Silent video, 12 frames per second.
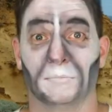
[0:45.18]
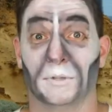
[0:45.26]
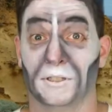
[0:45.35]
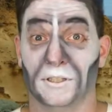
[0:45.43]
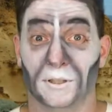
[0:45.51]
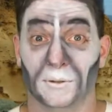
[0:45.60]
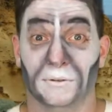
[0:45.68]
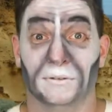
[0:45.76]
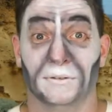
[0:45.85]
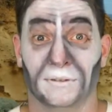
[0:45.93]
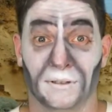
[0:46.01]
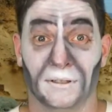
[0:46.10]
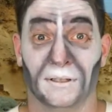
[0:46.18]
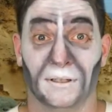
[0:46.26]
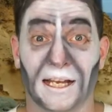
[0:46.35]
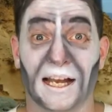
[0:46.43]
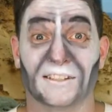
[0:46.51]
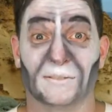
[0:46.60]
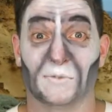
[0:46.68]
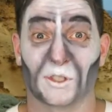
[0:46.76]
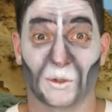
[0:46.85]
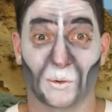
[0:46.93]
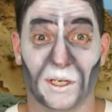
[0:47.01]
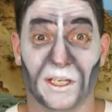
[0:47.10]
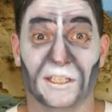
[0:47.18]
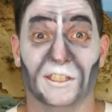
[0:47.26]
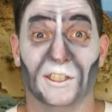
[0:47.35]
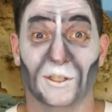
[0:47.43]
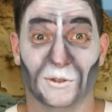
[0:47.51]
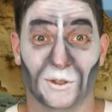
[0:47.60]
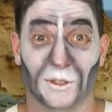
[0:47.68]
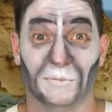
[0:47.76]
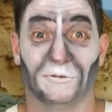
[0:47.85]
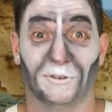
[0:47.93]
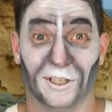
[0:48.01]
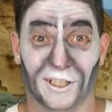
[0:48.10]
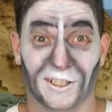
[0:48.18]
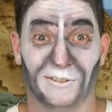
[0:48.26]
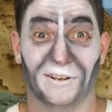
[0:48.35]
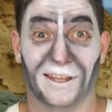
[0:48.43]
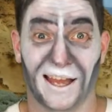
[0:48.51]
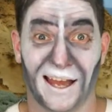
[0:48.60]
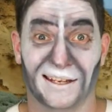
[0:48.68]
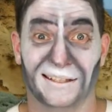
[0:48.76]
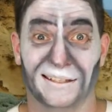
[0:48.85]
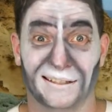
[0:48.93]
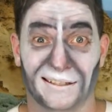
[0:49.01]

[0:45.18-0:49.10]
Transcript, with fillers: But dude, they got some sweet YouTube footage for that.